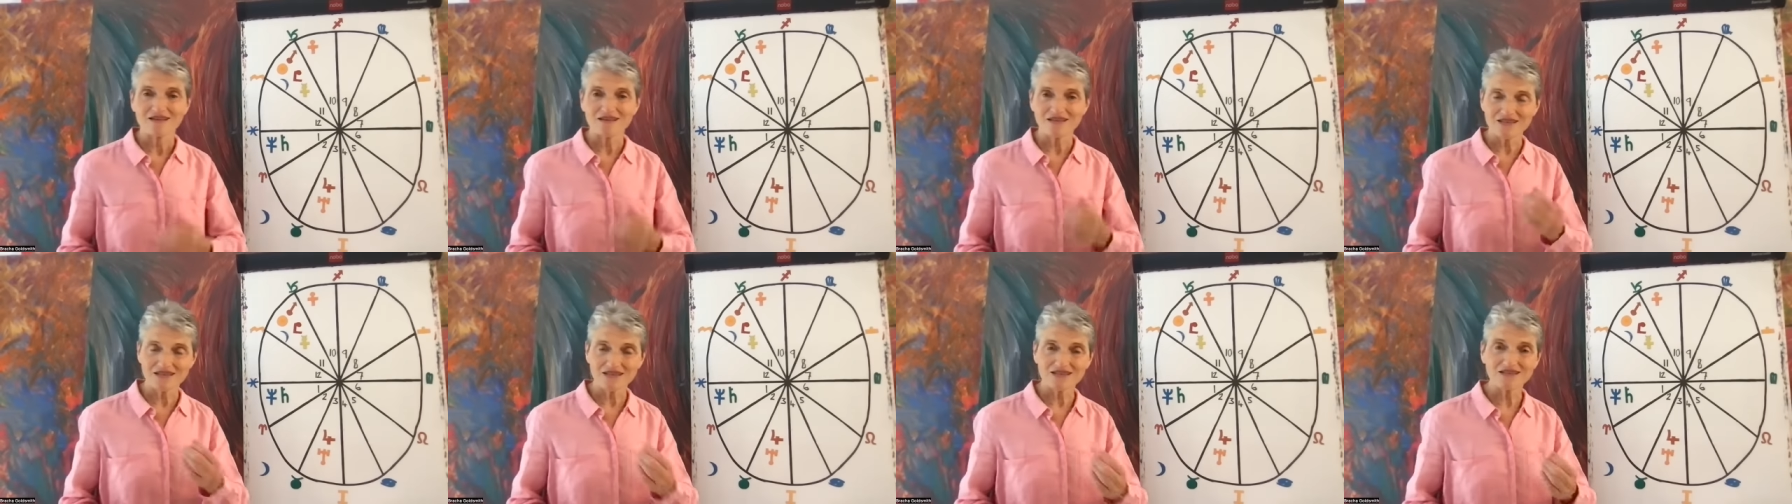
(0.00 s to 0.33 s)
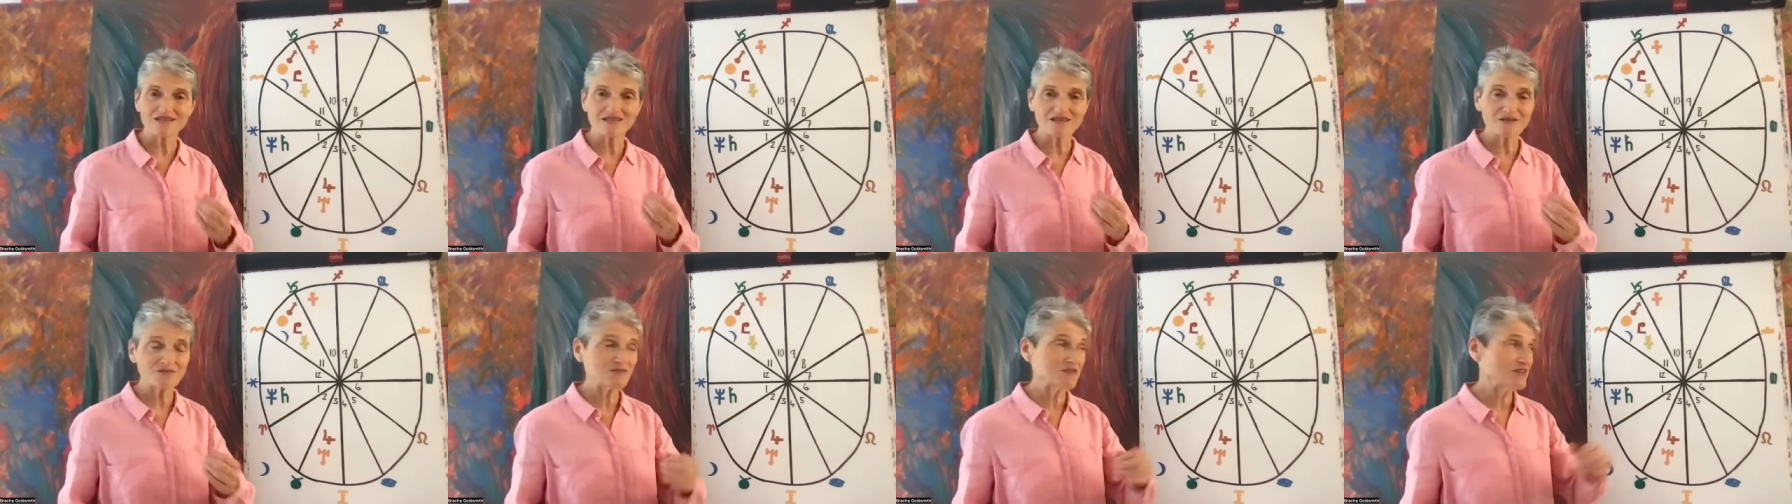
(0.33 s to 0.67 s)
This
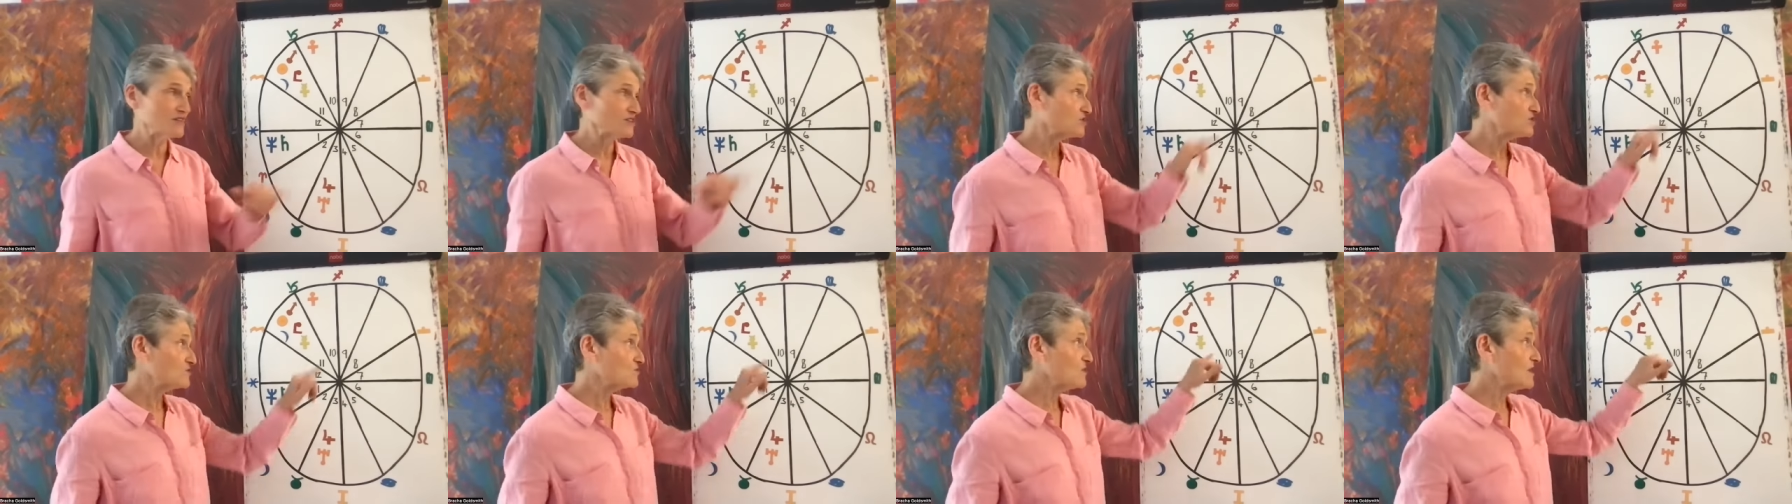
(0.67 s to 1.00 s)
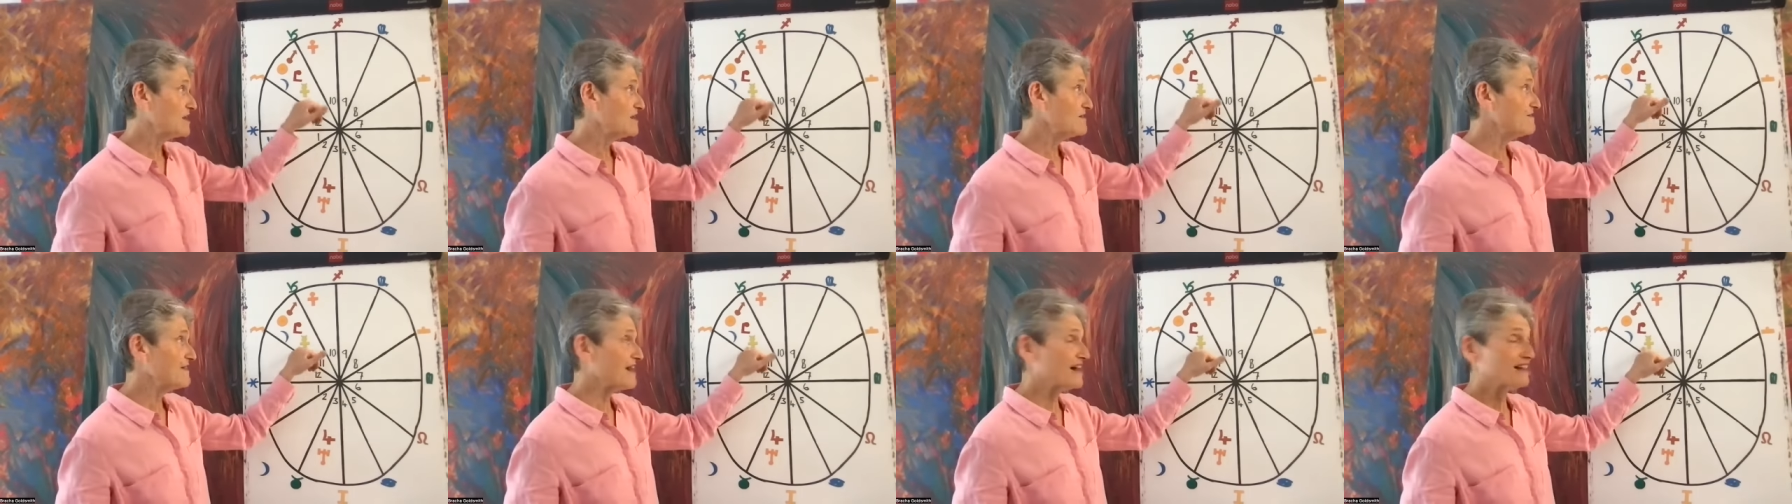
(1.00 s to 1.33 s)
is something to
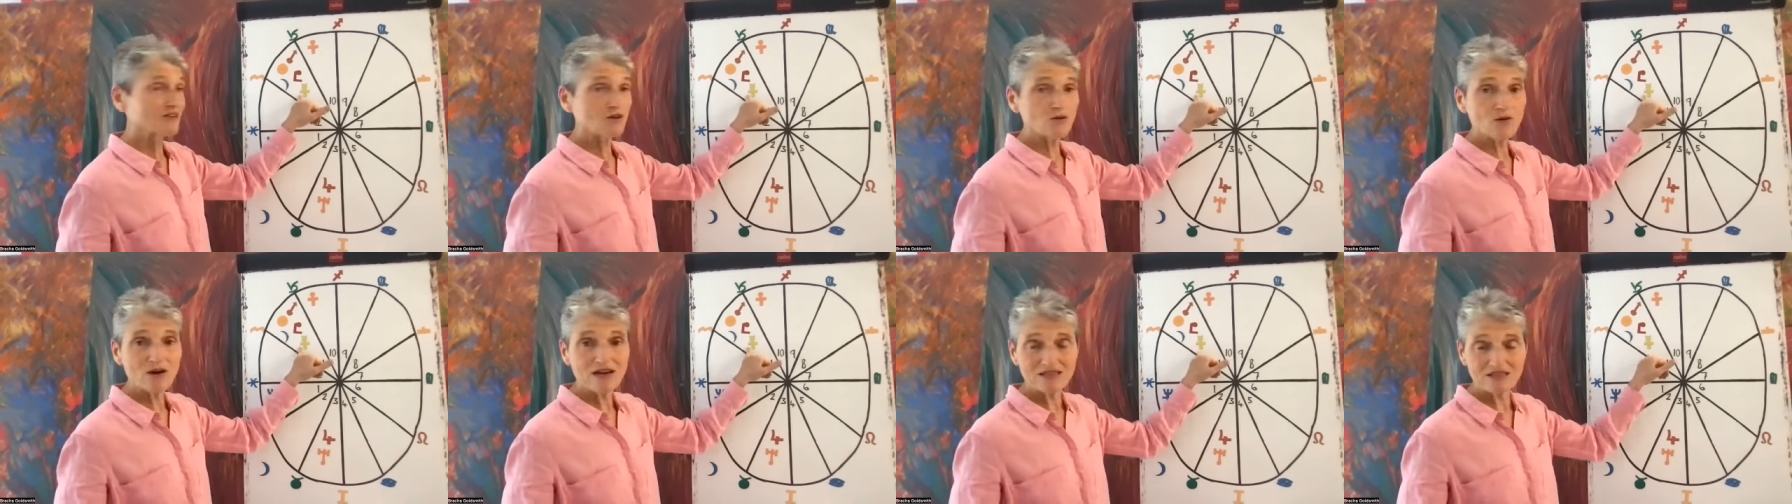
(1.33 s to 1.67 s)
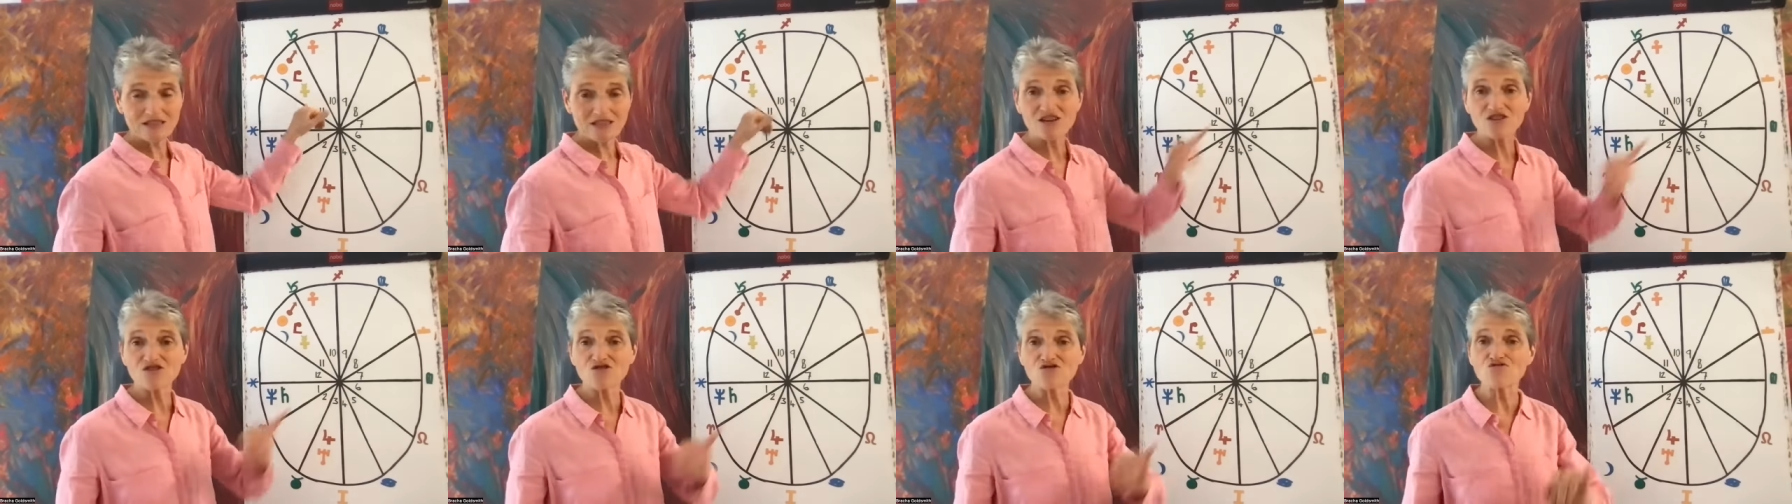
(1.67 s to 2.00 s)

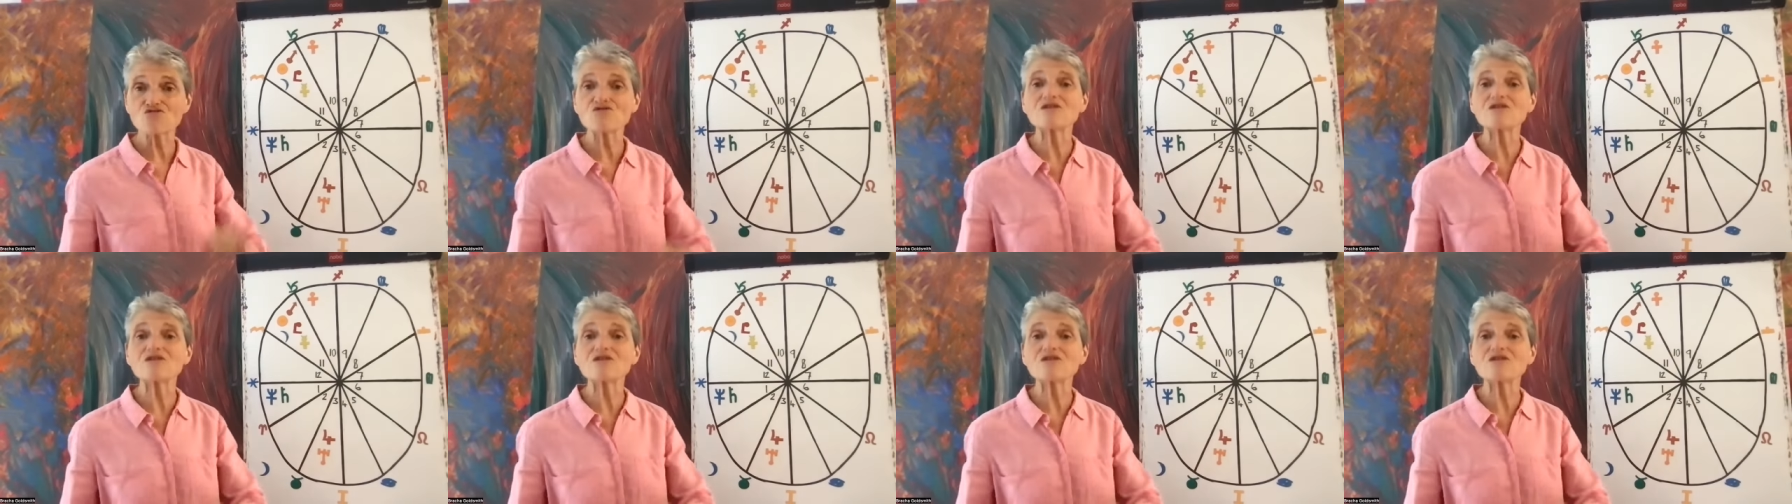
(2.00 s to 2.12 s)
evaluate and